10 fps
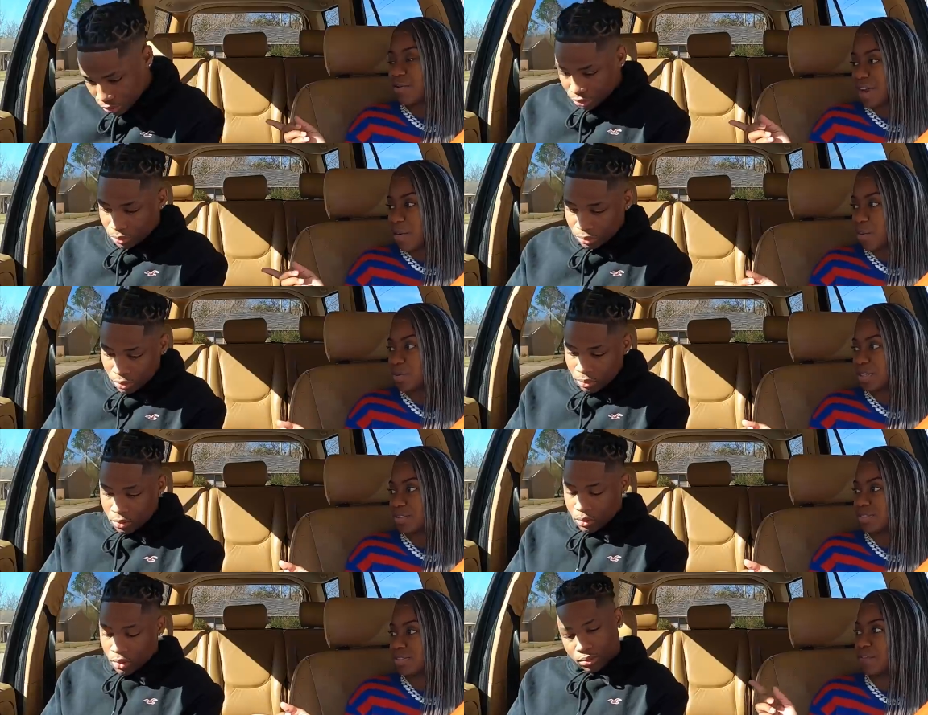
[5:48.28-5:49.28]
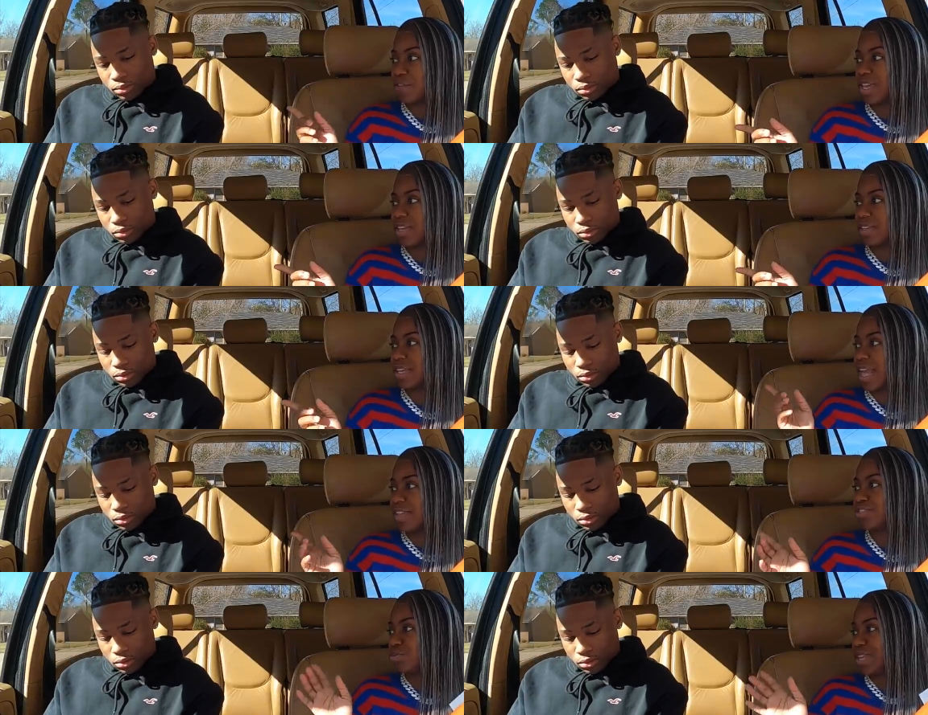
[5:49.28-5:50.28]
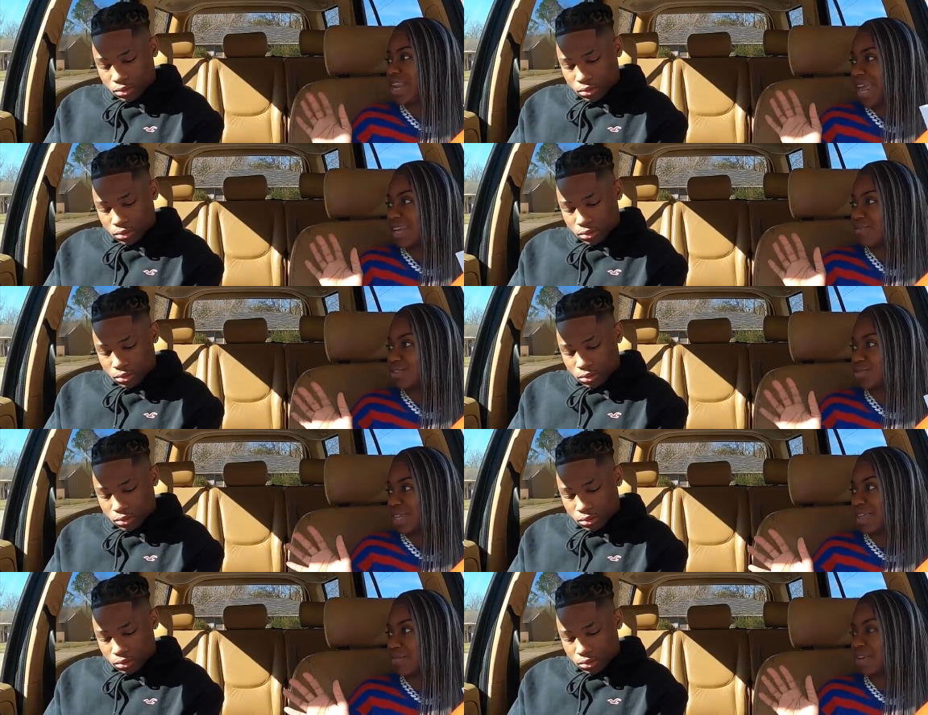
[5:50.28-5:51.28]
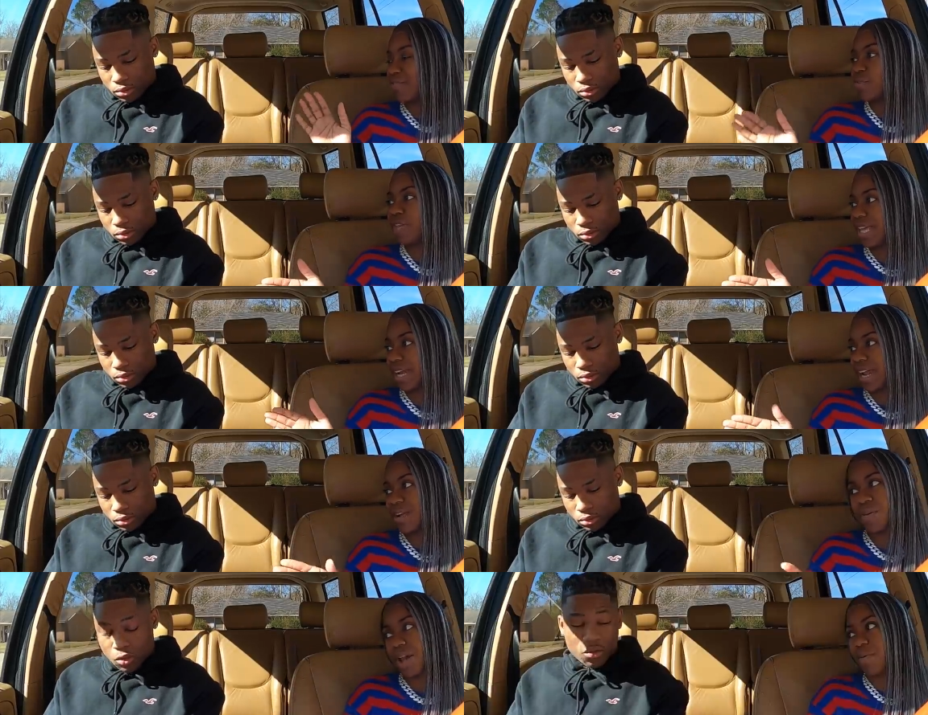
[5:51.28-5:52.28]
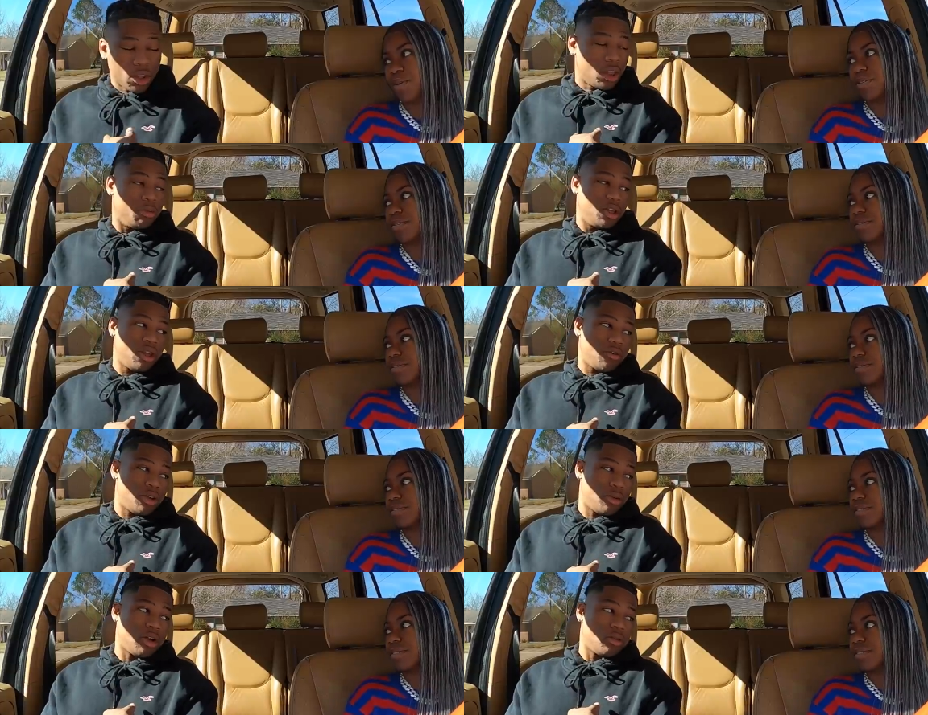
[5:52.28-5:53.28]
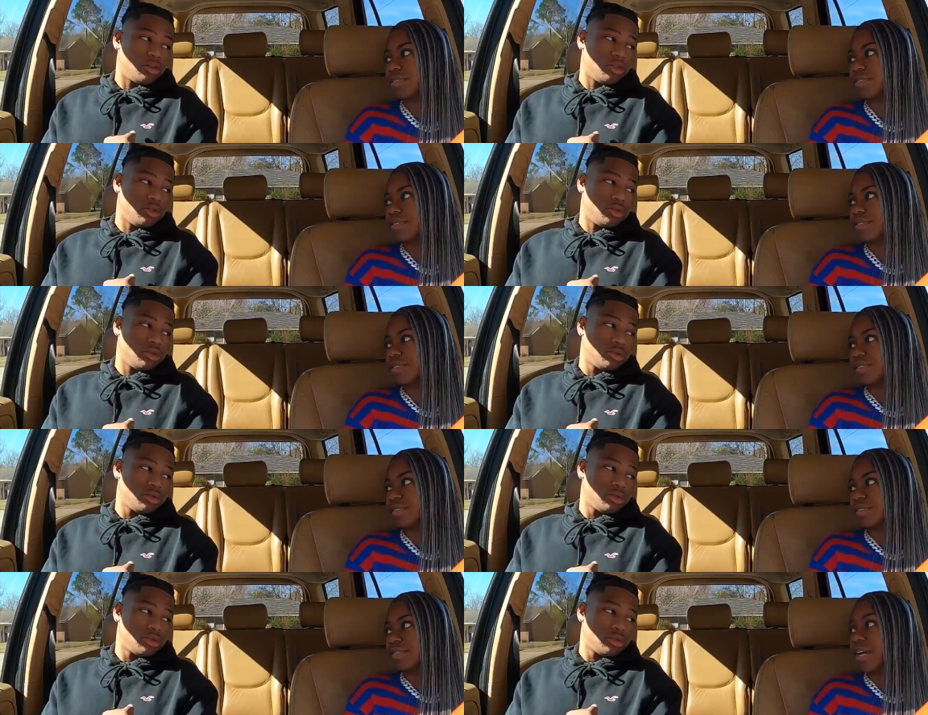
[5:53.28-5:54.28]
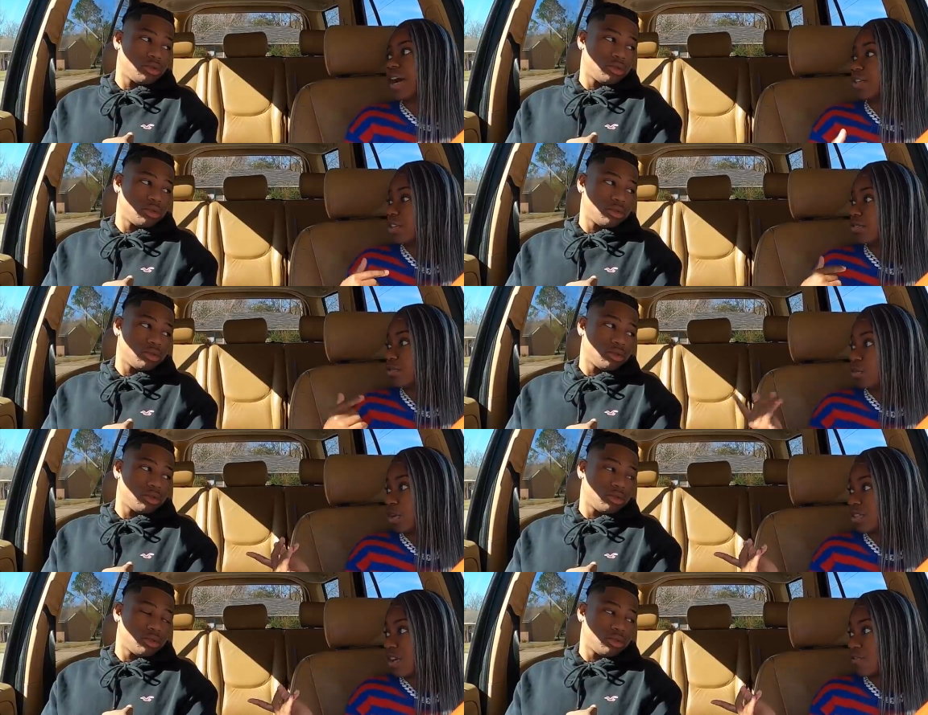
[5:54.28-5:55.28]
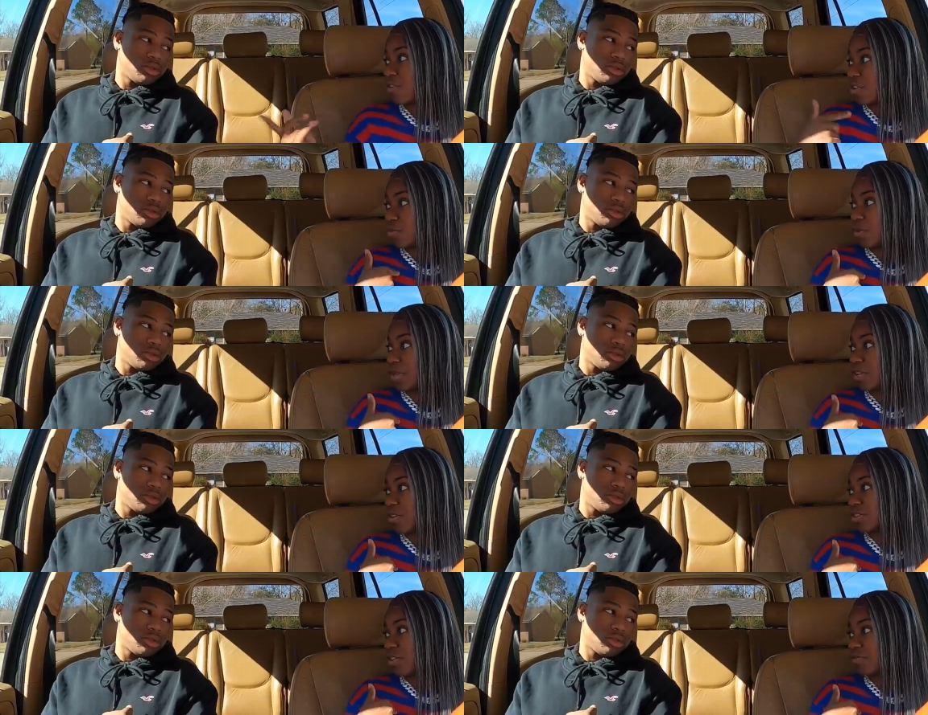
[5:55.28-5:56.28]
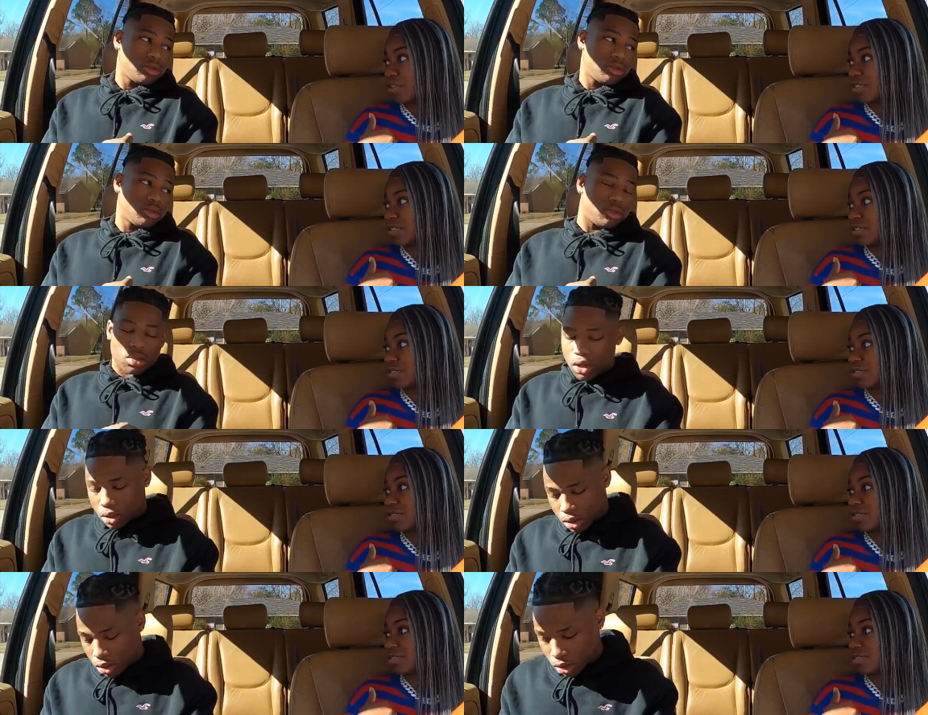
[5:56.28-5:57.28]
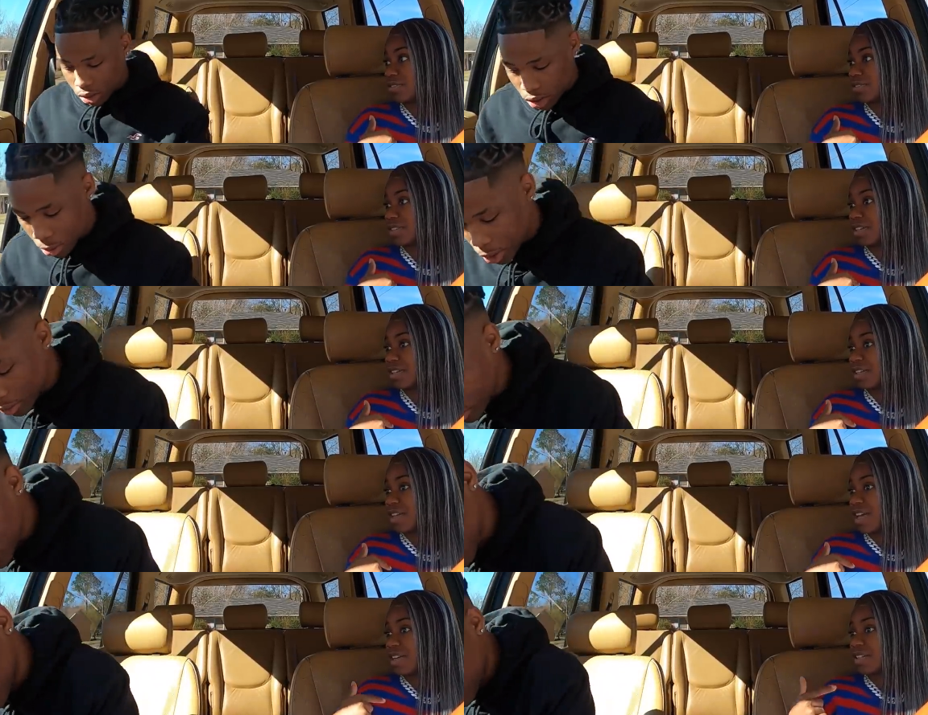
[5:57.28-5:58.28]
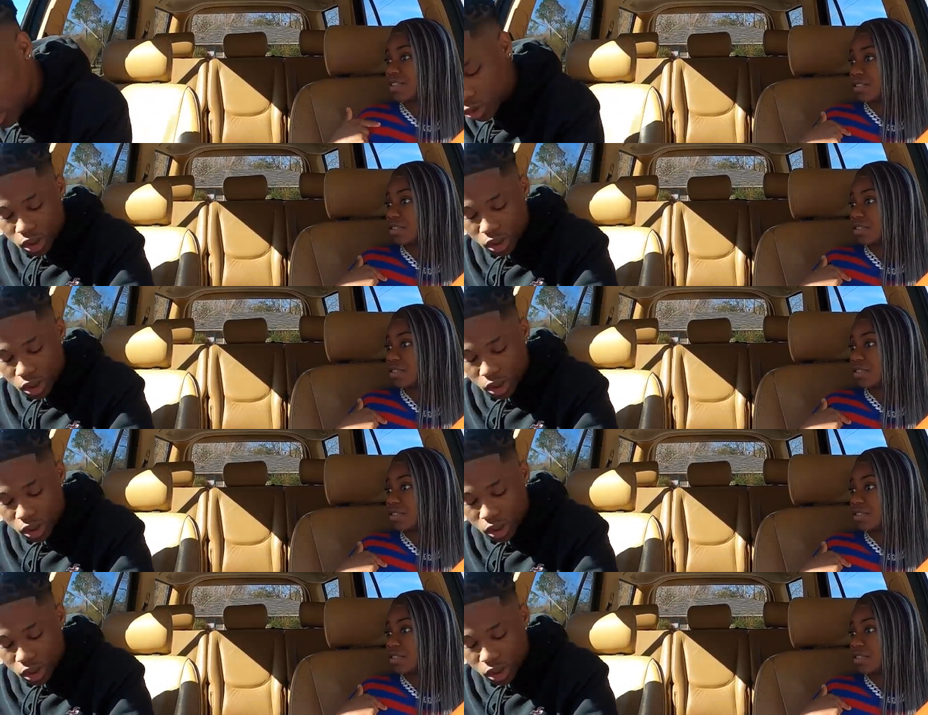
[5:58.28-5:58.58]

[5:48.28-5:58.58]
Speaker 1: know what I want though. If you did it, it ain't too, it ain't never too late. But if you did it, I know what I want. But if you
Speaker 2: give me a gift, I know what I want too.
Speaker 1: Like. You want to talk her? you want me to talk her?
Speaker 2: No, no, no, no, no, no. Nah, we just